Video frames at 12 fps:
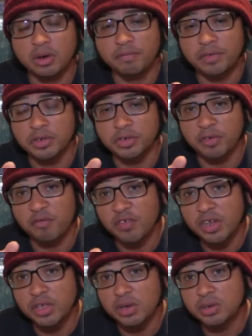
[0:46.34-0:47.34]
on future
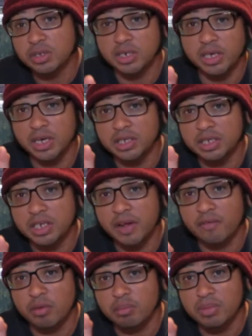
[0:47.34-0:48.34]
videos and you guys
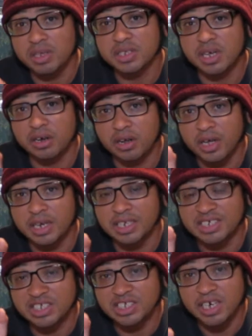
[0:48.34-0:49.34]
never miss out on
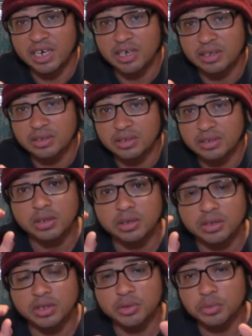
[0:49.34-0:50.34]
any shout outs.
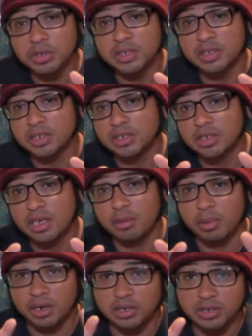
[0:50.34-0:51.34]
So the reason
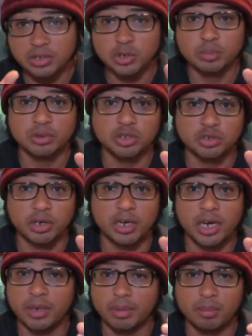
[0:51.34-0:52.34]
I'm actually super
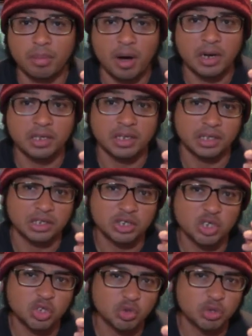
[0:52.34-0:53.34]
drained, my body is like
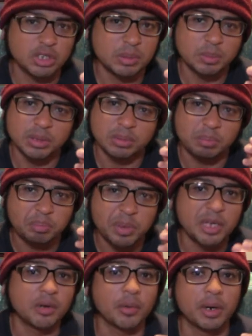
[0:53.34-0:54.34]
extremely
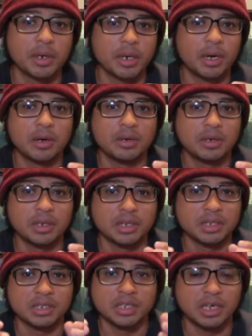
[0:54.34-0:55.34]
beat right now.
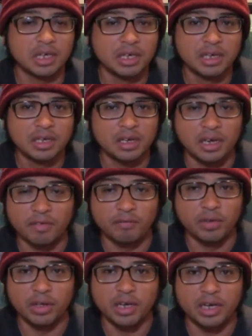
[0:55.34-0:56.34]
Like, I
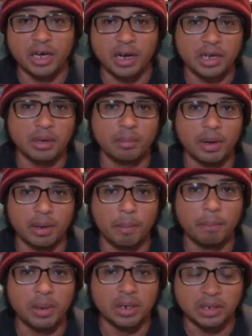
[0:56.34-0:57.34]
feel like I got hit by
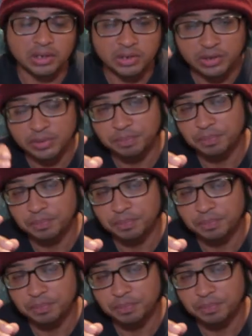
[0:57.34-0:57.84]
a bus.